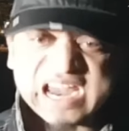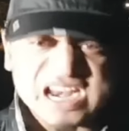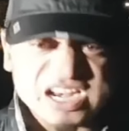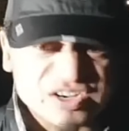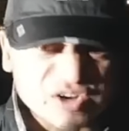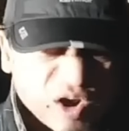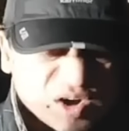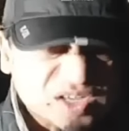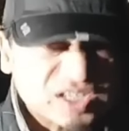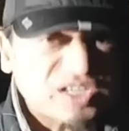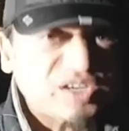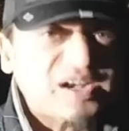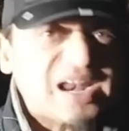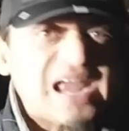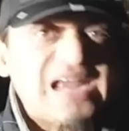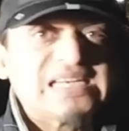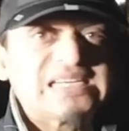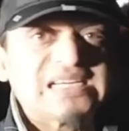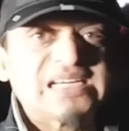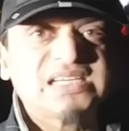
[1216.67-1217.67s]

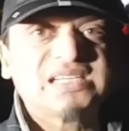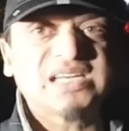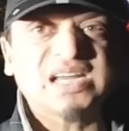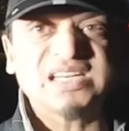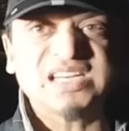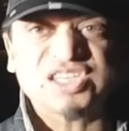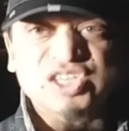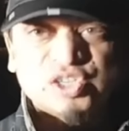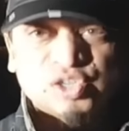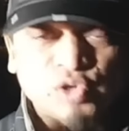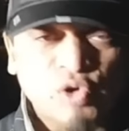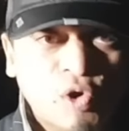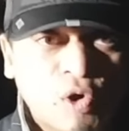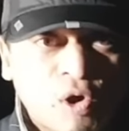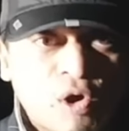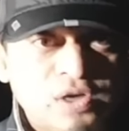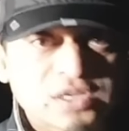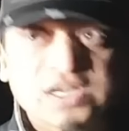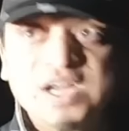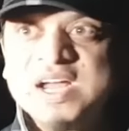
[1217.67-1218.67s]
indoctrinated, that is
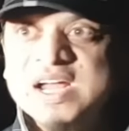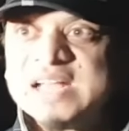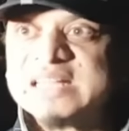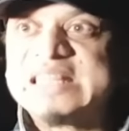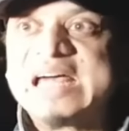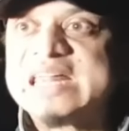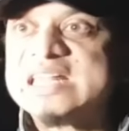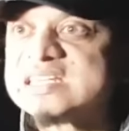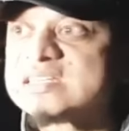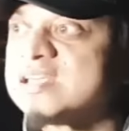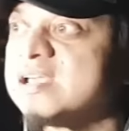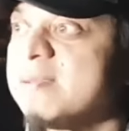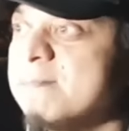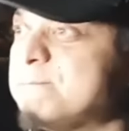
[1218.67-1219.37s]
taught, that is